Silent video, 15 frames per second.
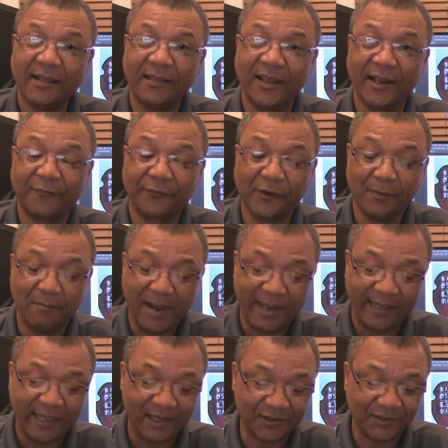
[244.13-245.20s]
That from
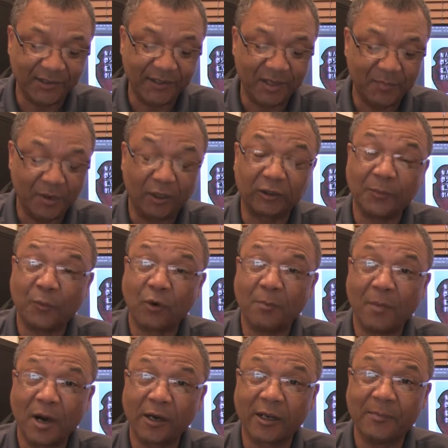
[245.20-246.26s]
Mike Heslin, the Baltimore
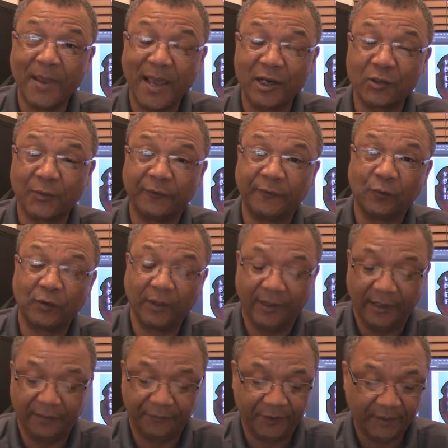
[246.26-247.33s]
market manager for
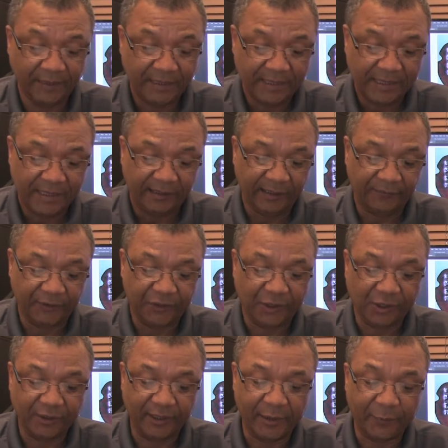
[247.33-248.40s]
Lyft. Lyft is
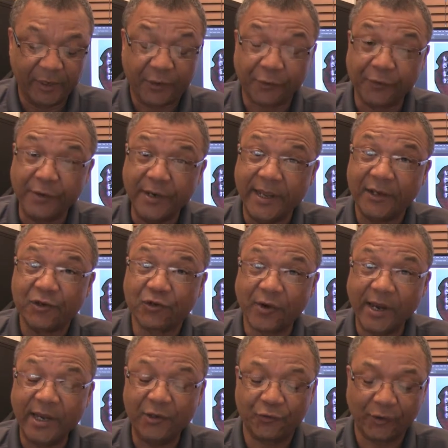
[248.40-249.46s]
currently recruiting and
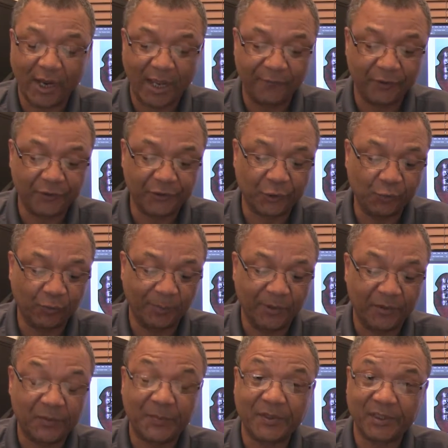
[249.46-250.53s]
training drivers who will
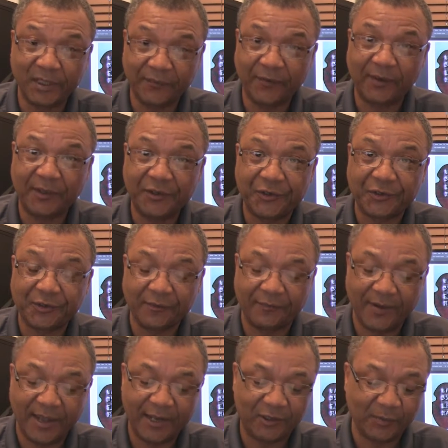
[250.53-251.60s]
be specifically
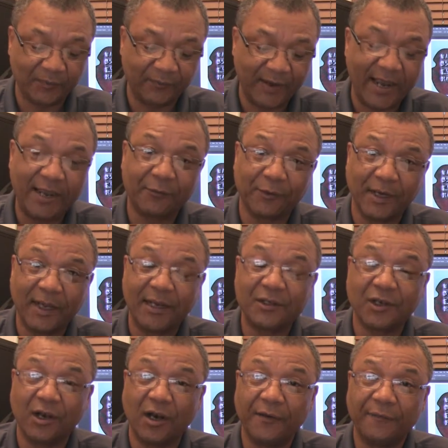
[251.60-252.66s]
certified to provide
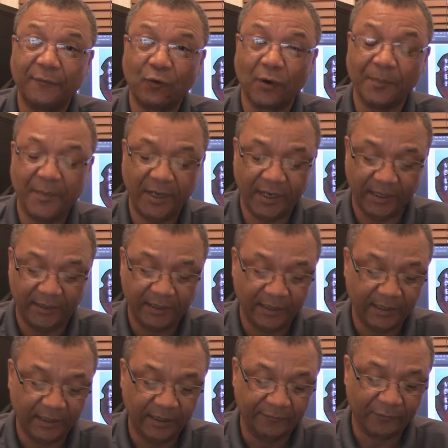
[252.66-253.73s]
rides on Fort Meade.
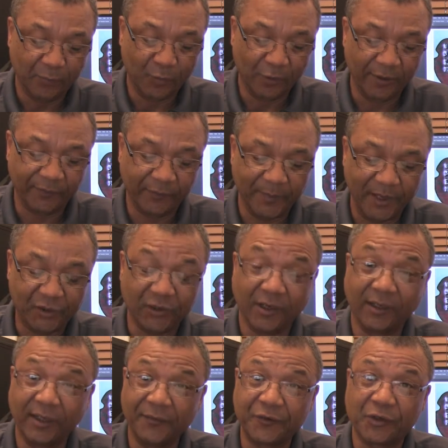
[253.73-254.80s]
For more information
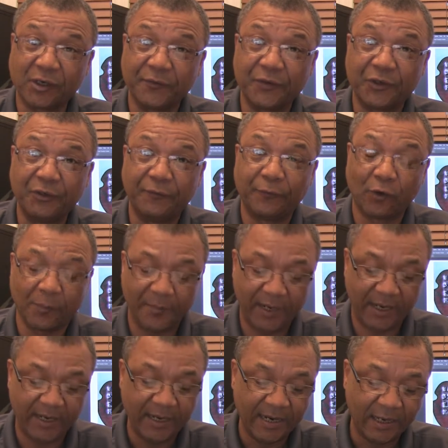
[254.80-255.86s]
on Lyft service to Fort
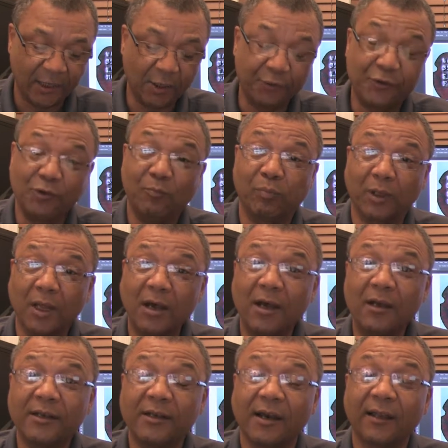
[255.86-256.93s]
Meade, go to
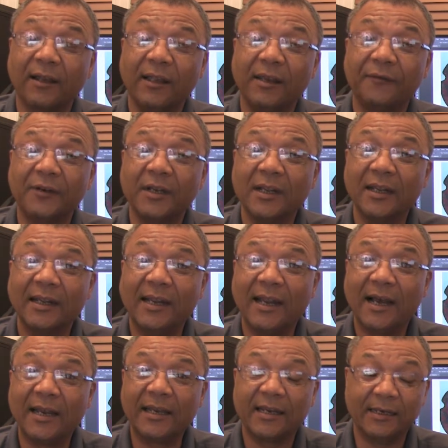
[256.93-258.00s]

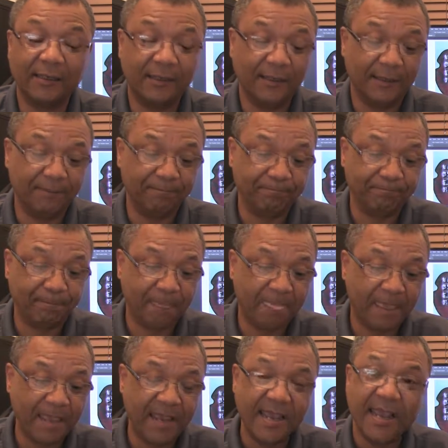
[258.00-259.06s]
blog.lyft.com.
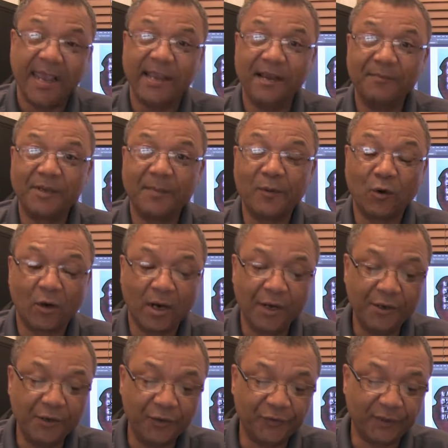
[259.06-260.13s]
In
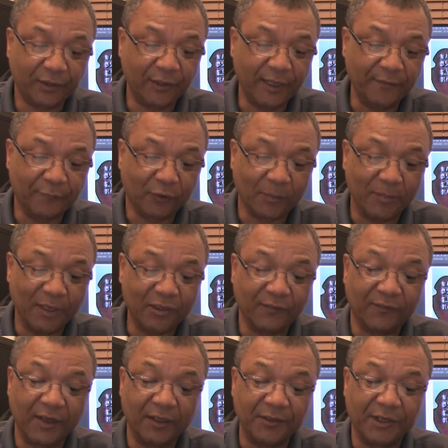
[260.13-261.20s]
MWR news, they're looking for a bunch
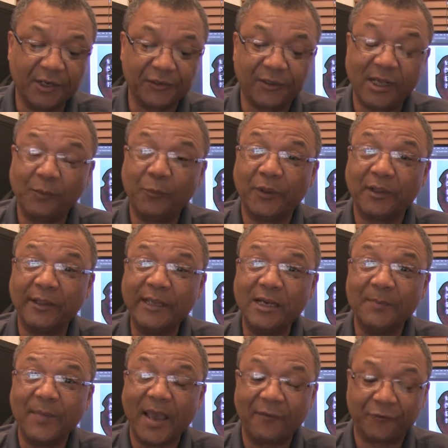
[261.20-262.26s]
of volunteers to help with
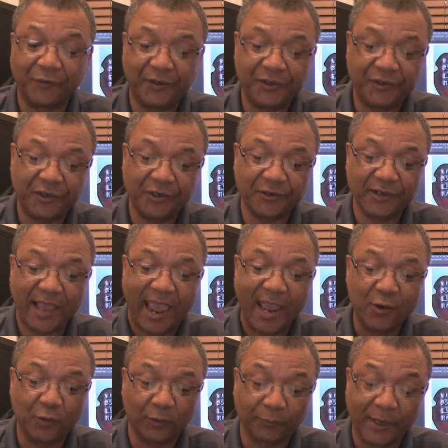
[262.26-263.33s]
cleanup after this year's
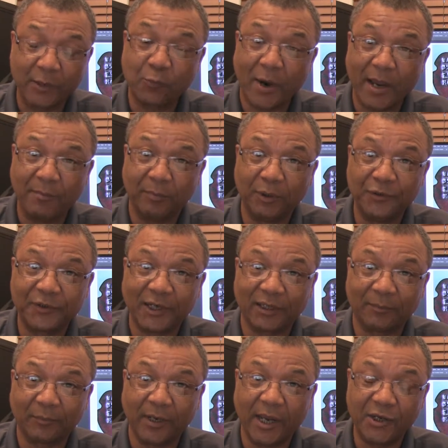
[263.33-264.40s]
annual Red, White, and Blue
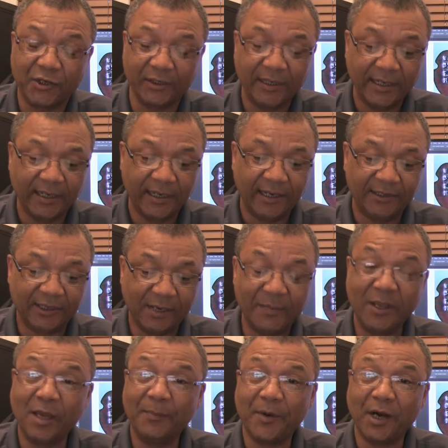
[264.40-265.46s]
celebration. It's
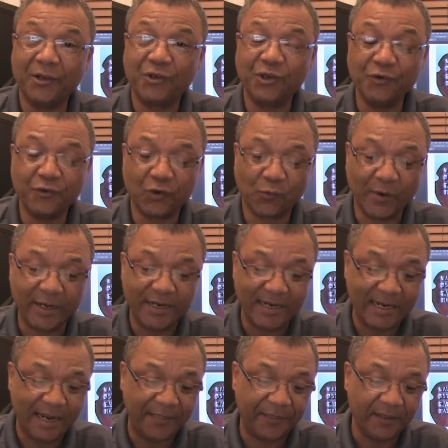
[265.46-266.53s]
coming up on June
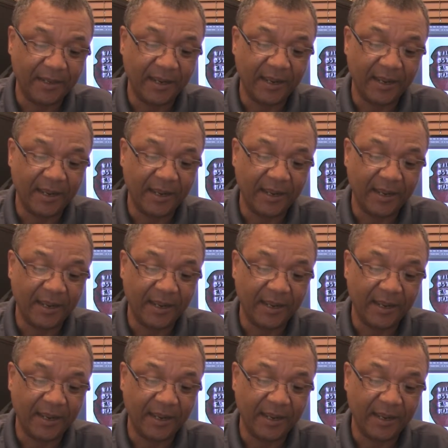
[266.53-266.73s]
29th.